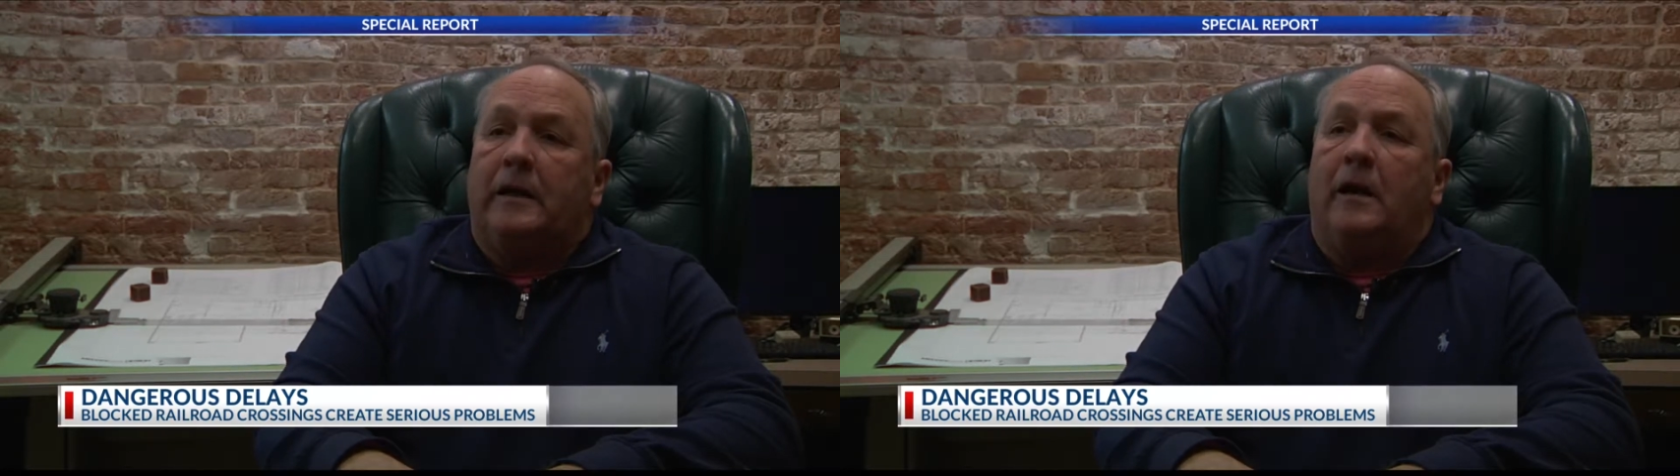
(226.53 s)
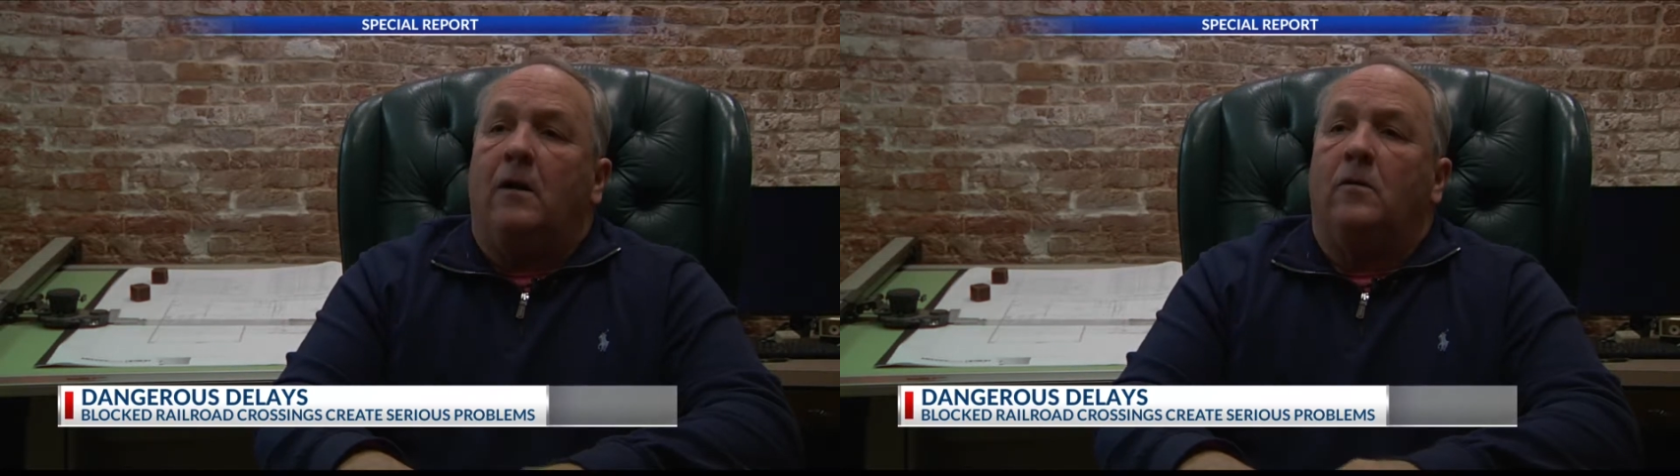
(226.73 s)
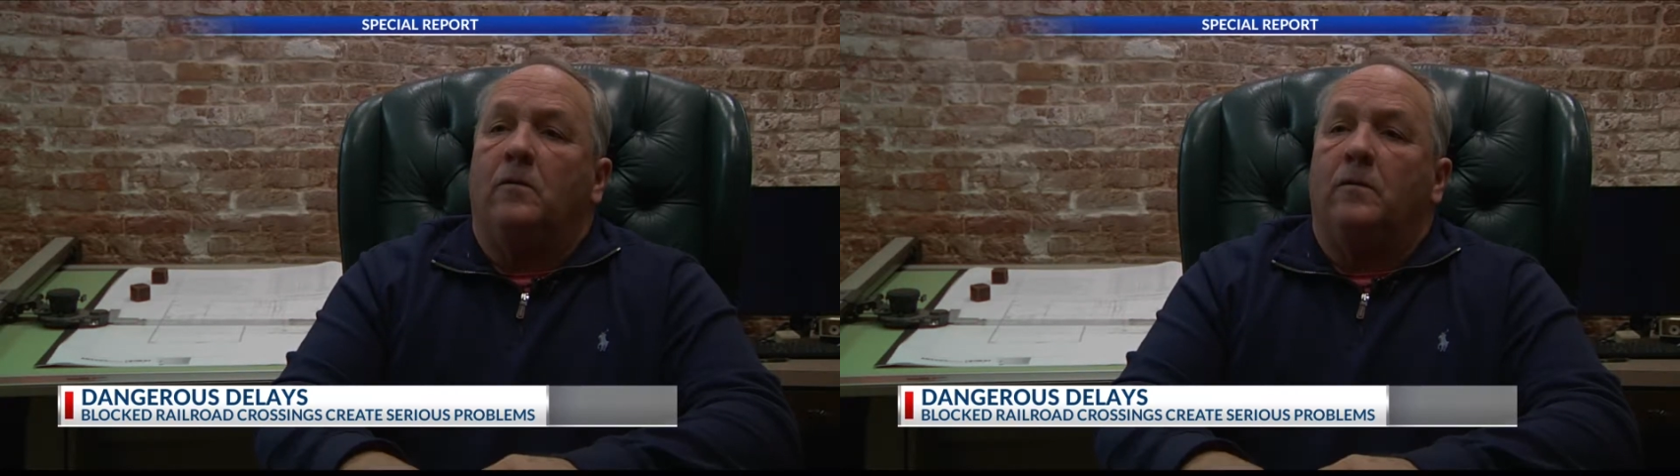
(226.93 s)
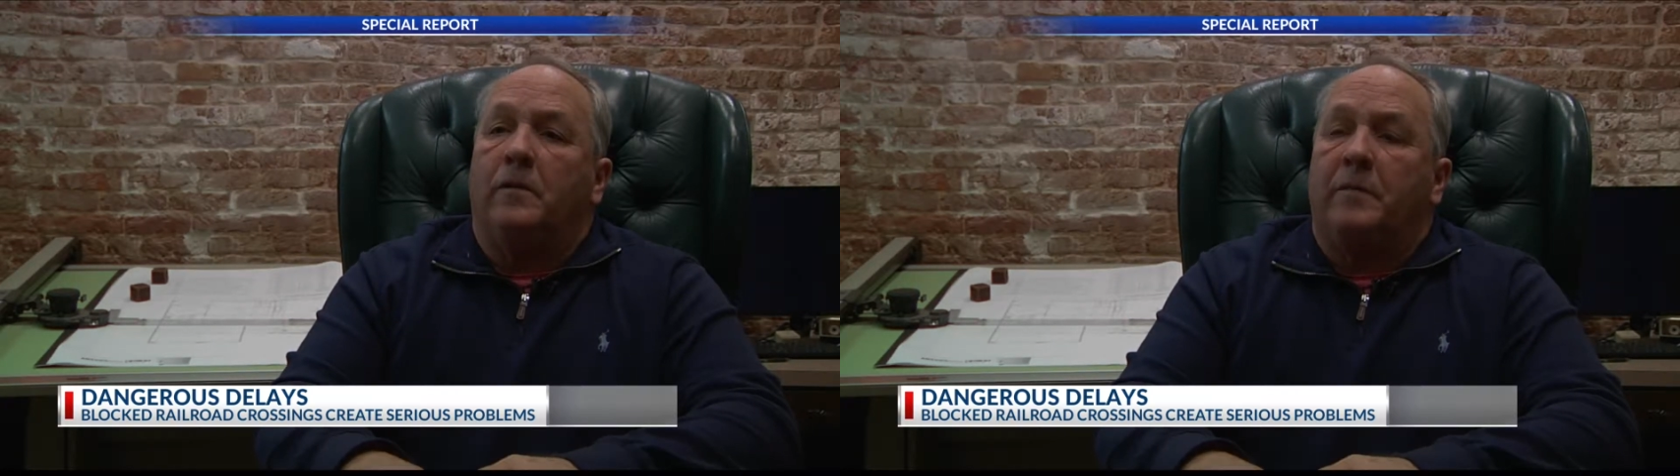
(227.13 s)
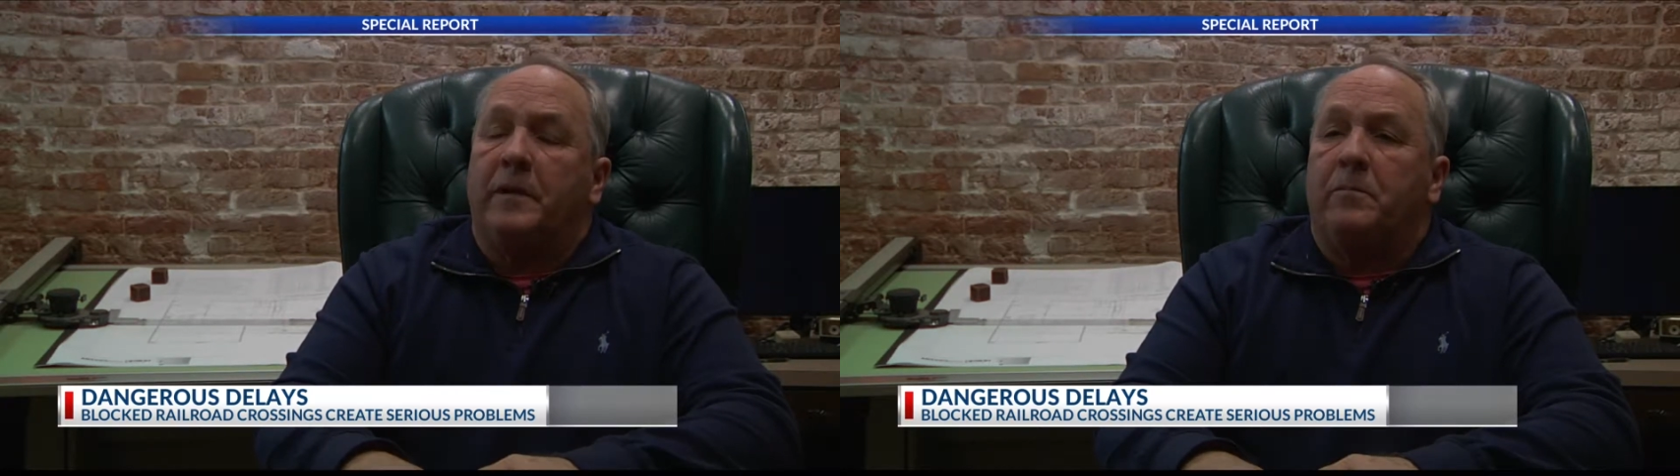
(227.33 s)
on
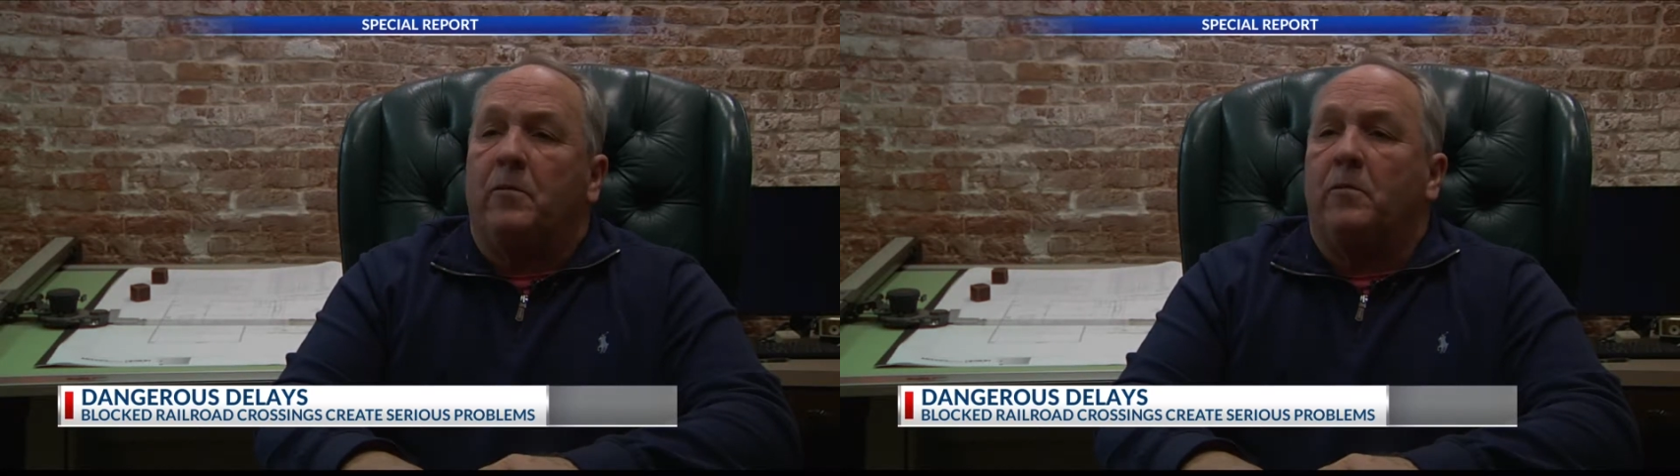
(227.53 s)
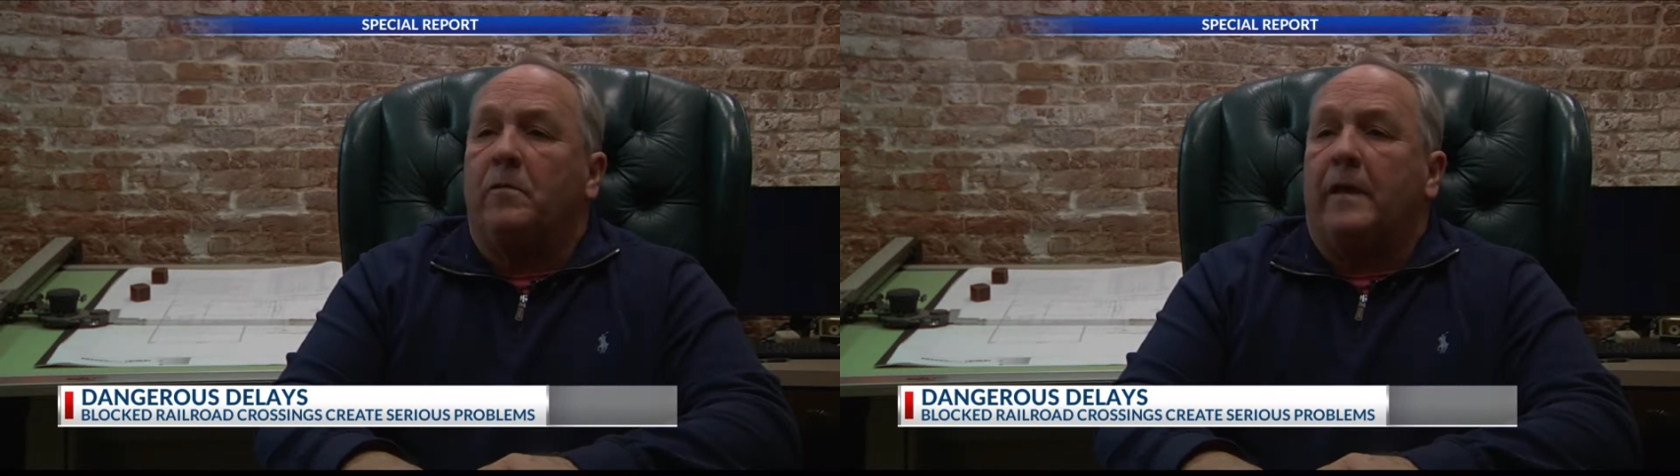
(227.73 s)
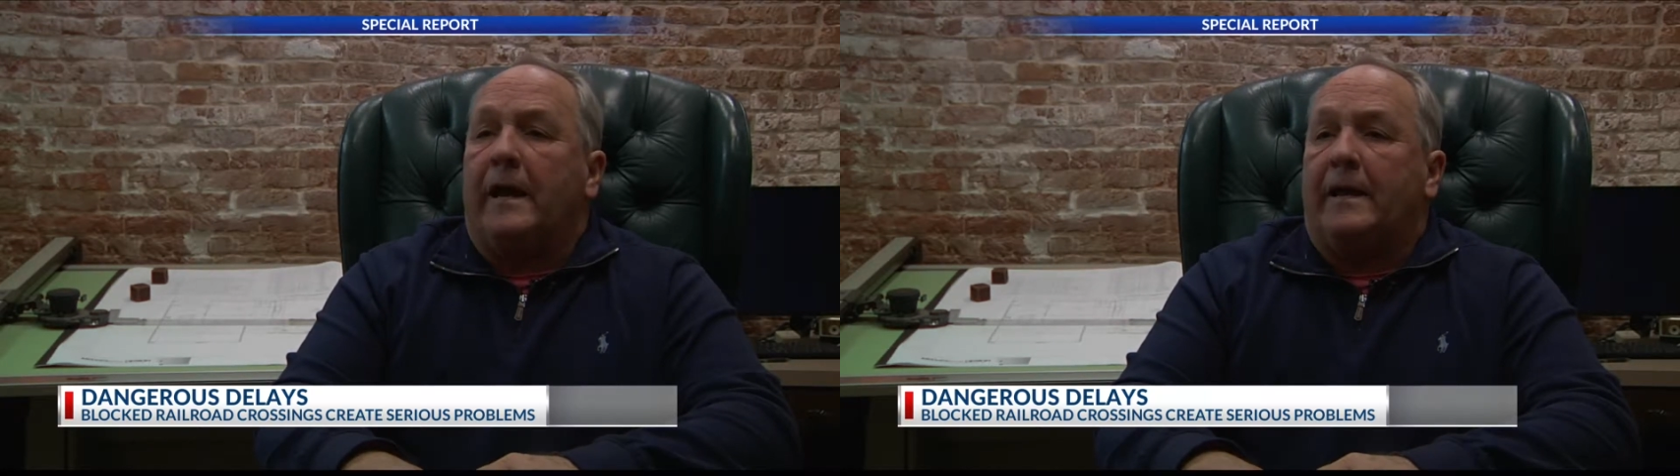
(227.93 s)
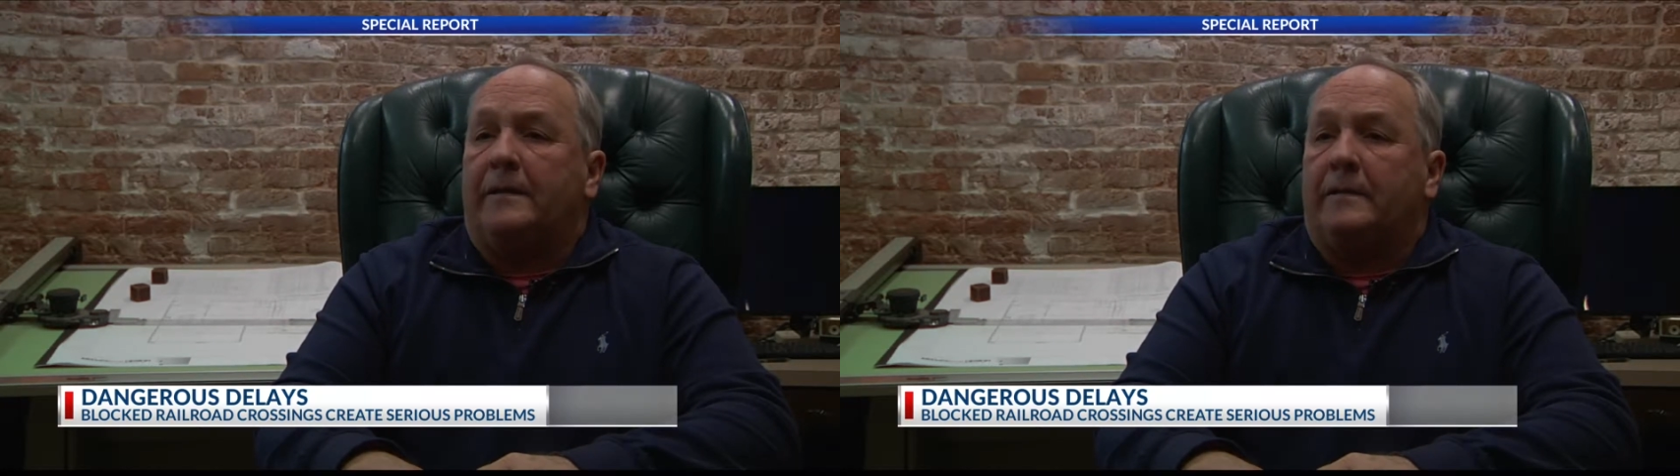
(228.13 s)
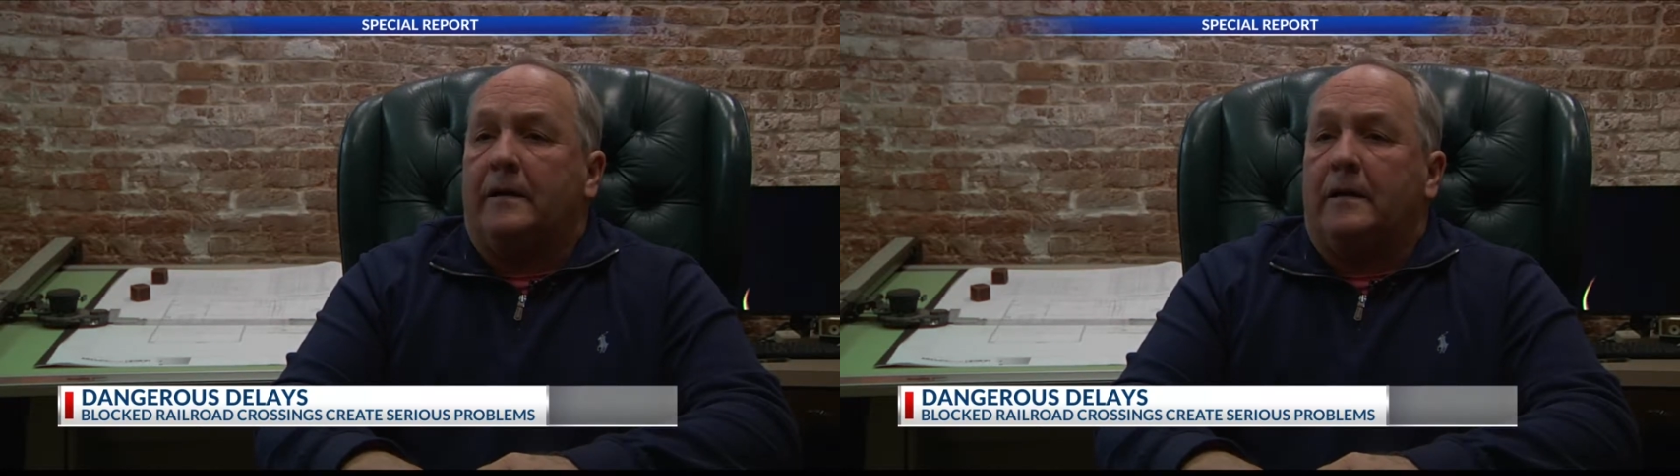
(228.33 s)
the people
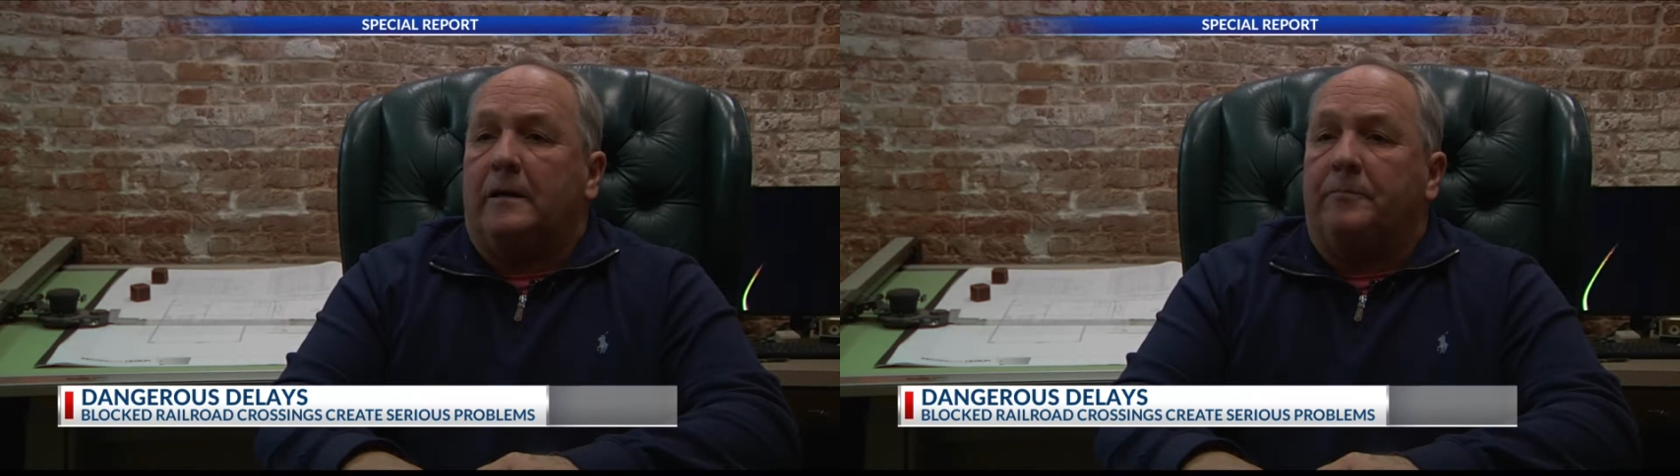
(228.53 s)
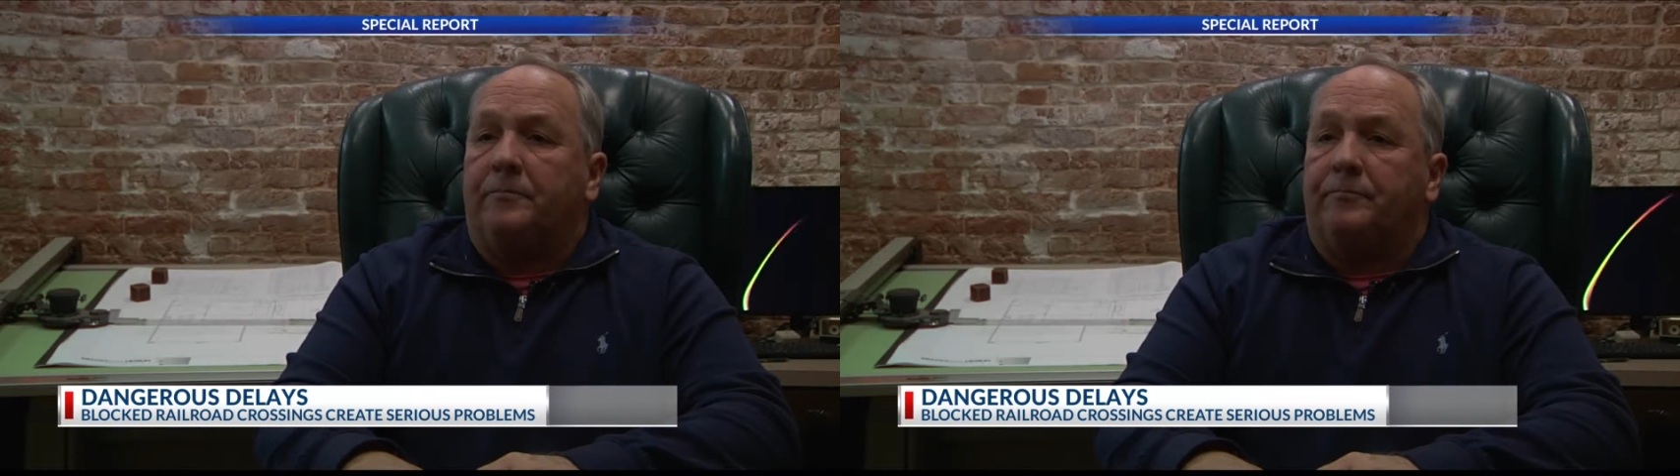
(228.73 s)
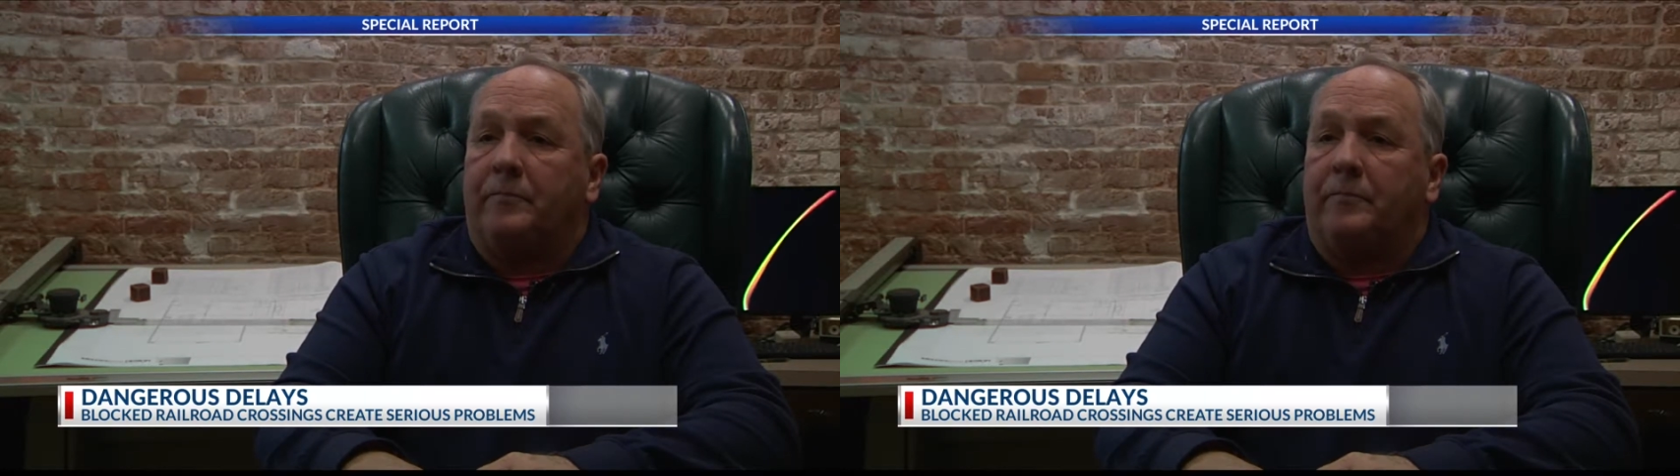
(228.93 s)
that um,